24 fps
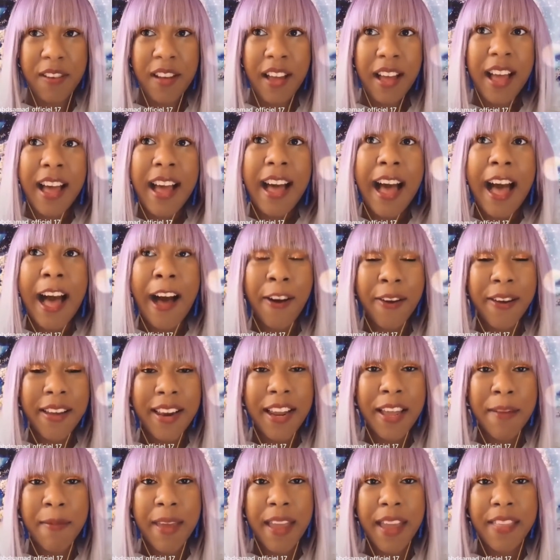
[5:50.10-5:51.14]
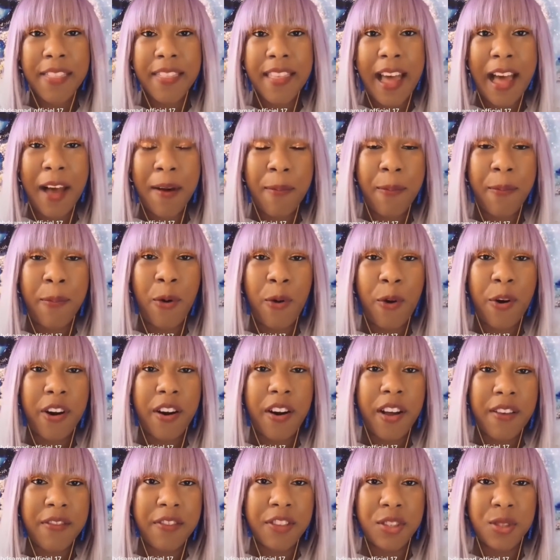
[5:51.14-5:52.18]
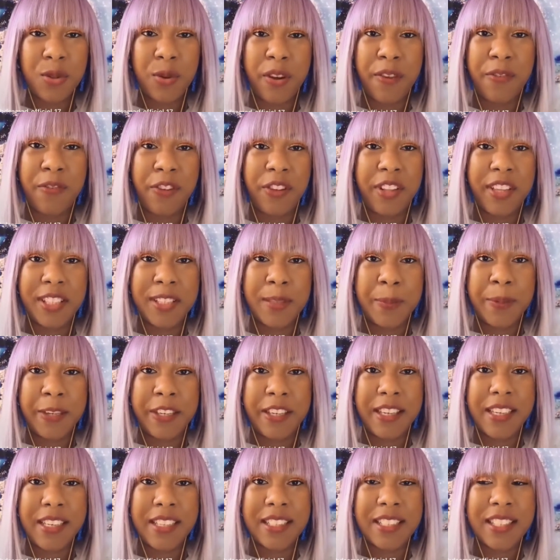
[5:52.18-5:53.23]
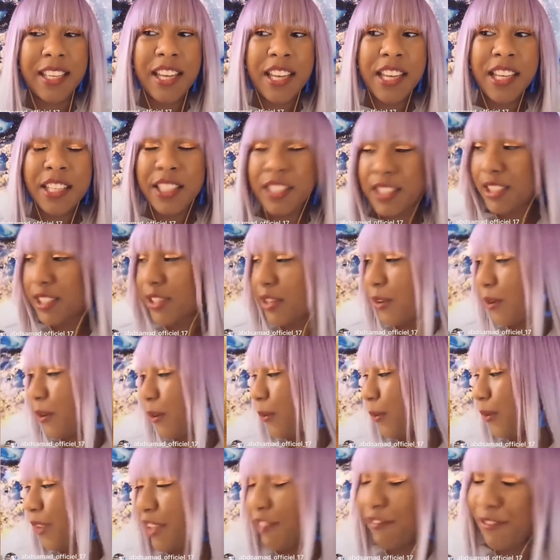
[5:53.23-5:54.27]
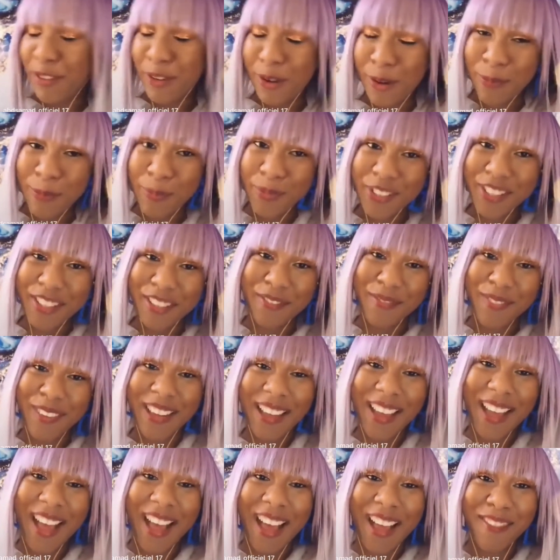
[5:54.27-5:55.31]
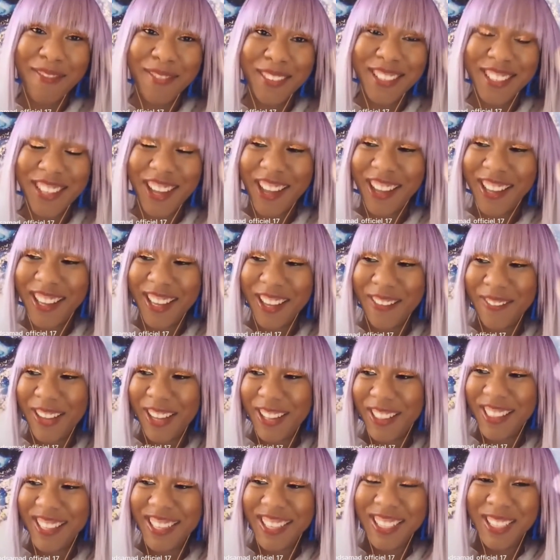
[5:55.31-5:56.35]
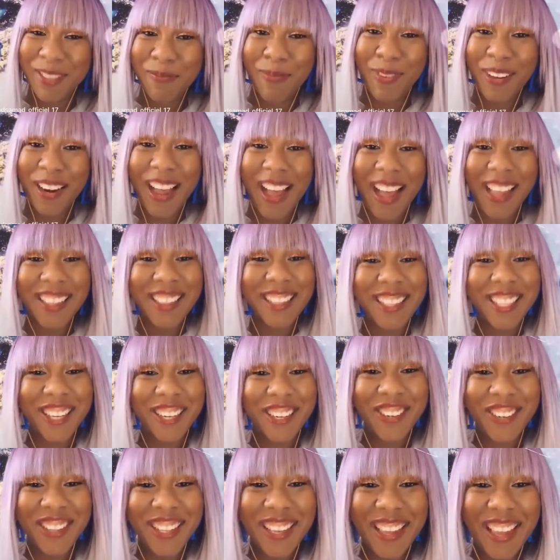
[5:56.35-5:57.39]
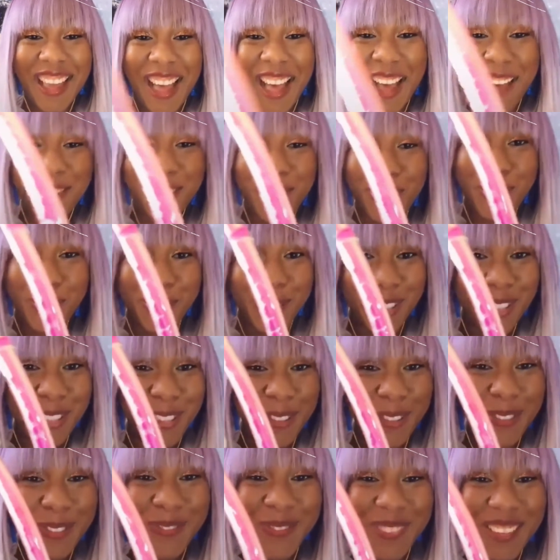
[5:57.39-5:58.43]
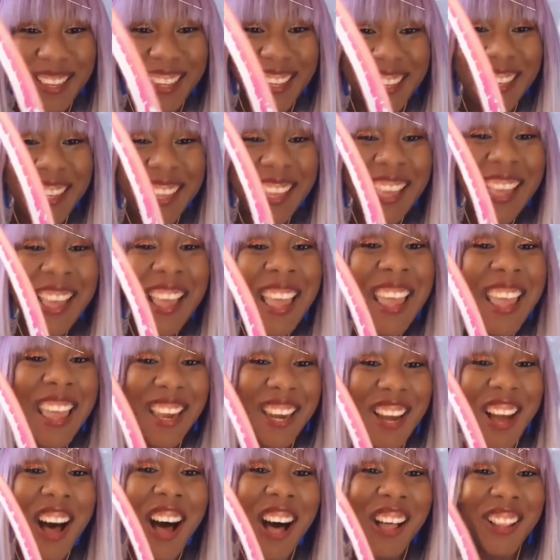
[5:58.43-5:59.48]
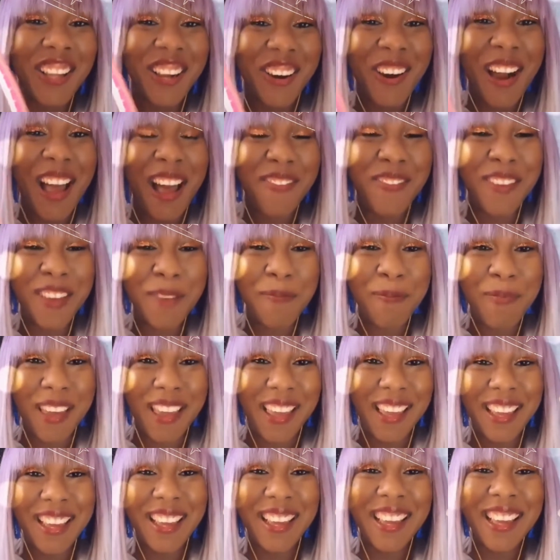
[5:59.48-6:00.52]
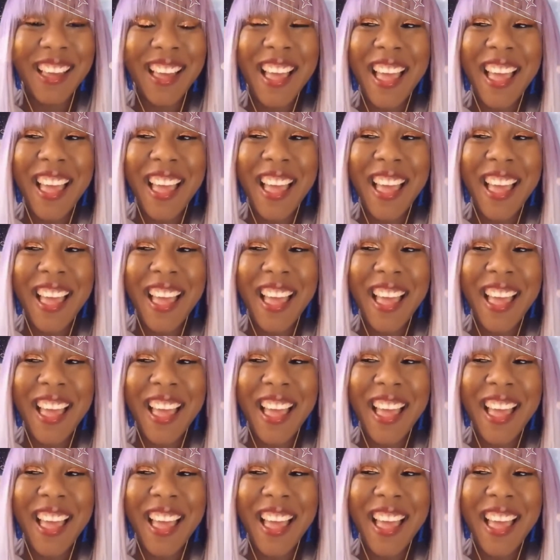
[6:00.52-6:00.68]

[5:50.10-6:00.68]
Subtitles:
How can I make that more of a joyful experience? So if you don't believe me, I've been talking about this, but I literally have a hula hoop in holographic pink.